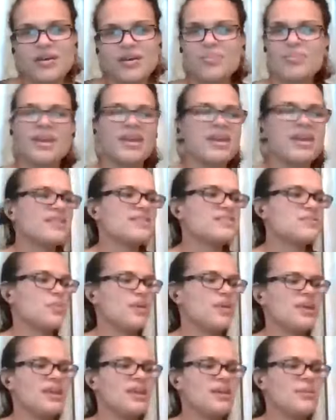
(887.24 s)
because
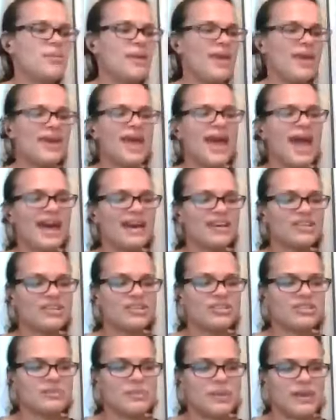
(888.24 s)
we make
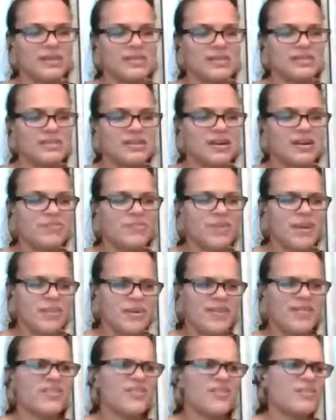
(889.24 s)
actions based on
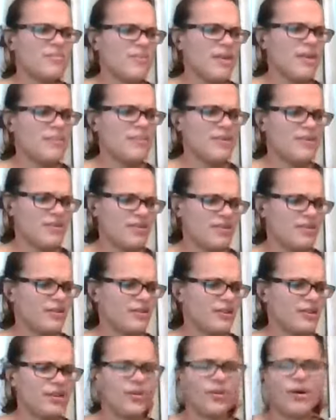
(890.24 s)
maybe they're maybe they're
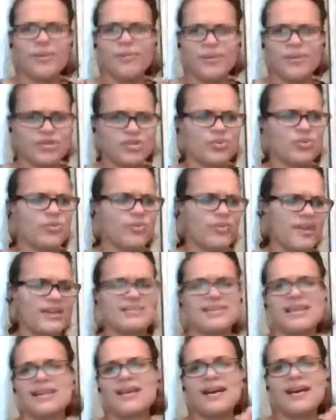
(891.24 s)
you know habitual
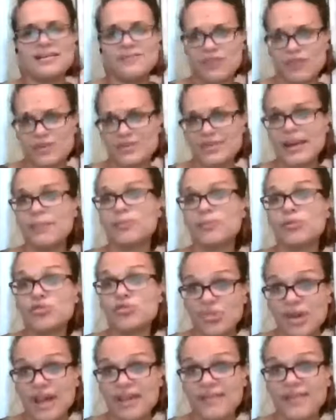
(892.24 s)
things like for example
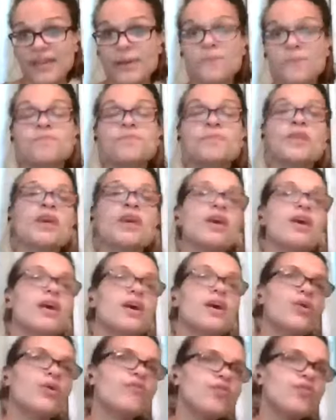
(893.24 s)
driving
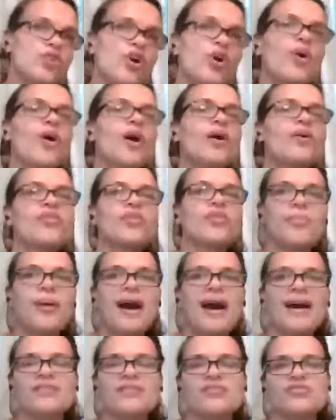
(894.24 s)
if you know the
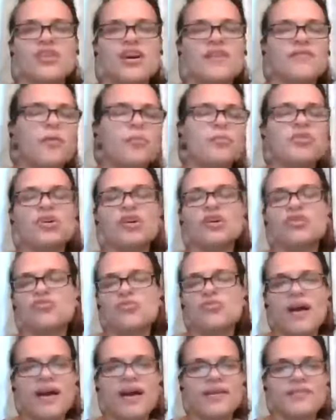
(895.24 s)
path to drive home you could
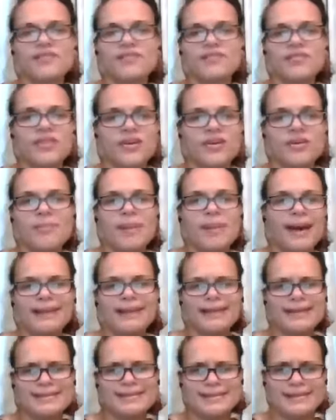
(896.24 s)
drive there
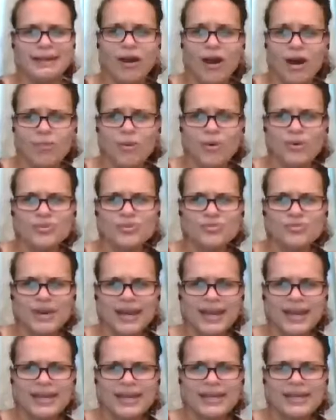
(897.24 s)
mindlessly almost
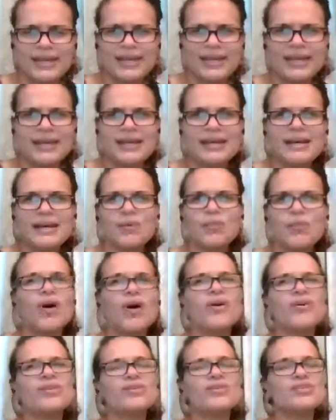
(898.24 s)
right
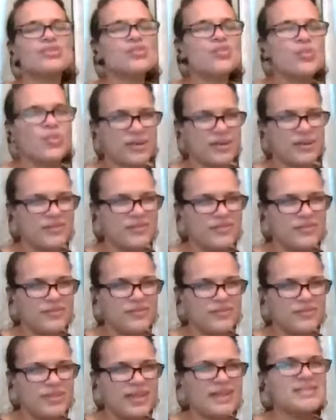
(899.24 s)
well sort of
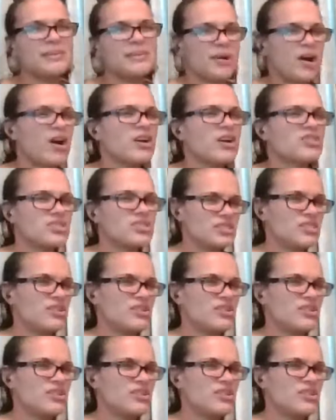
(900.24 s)
like subconsciously